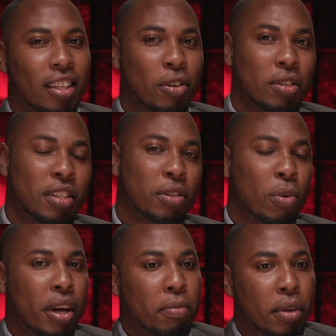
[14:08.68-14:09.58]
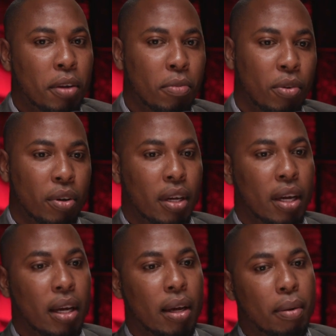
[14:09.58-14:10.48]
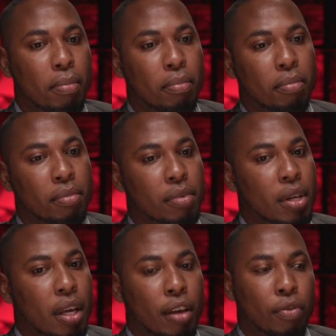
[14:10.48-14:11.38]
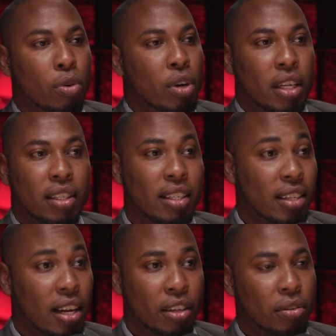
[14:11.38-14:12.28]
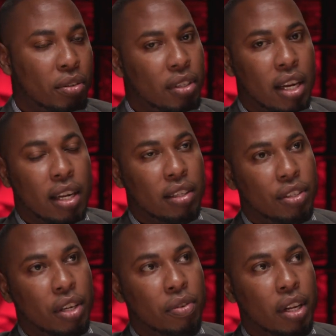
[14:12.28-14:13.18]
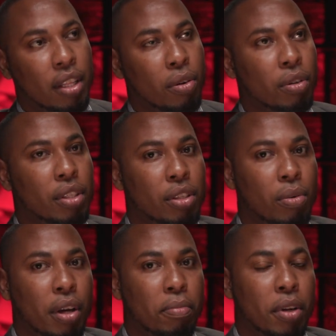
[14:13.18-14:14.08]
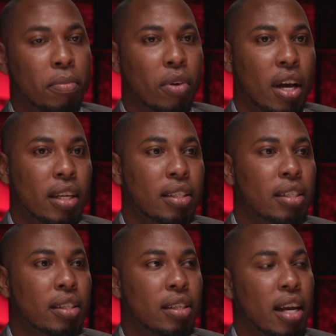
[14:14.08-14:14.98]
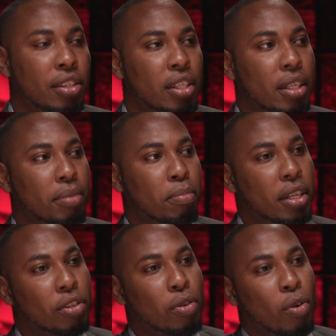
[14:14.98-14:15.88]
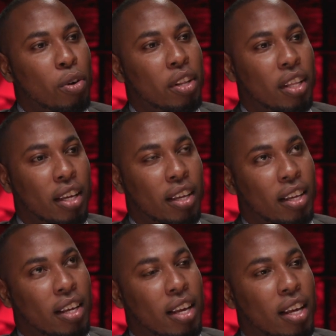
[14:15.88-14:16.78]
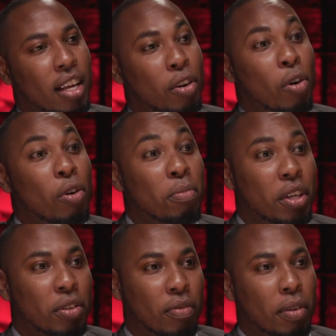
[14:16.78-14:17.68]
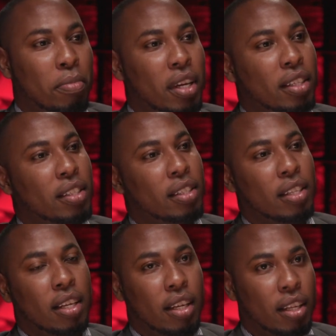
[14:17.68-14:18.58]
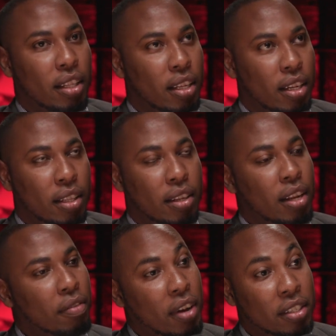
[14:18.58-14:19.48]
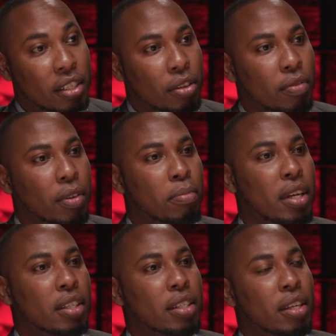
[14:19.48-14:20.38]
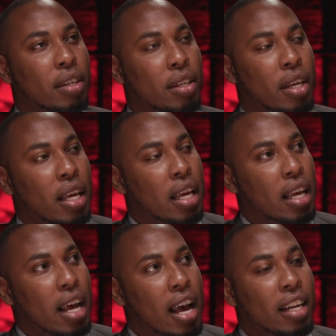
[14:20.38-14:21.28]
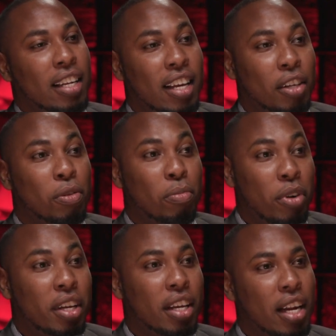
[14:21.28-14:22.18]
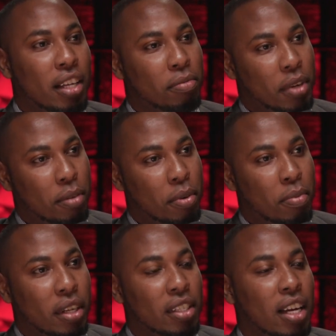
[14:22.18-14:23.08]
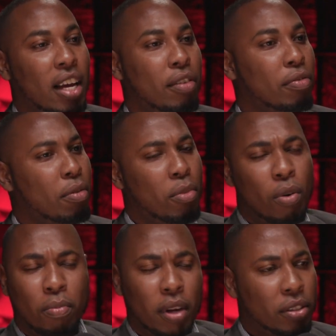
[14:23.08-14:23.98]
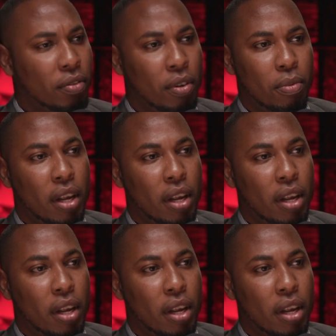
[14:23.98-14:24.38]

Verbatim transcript: The cost is quite minimal. Um, if you look at the international standards generally, the cost is quite minimal, and it is largely based on the economics of the place, the the, the diversity of the place, the idea to bring in as many people as they can from all parts of the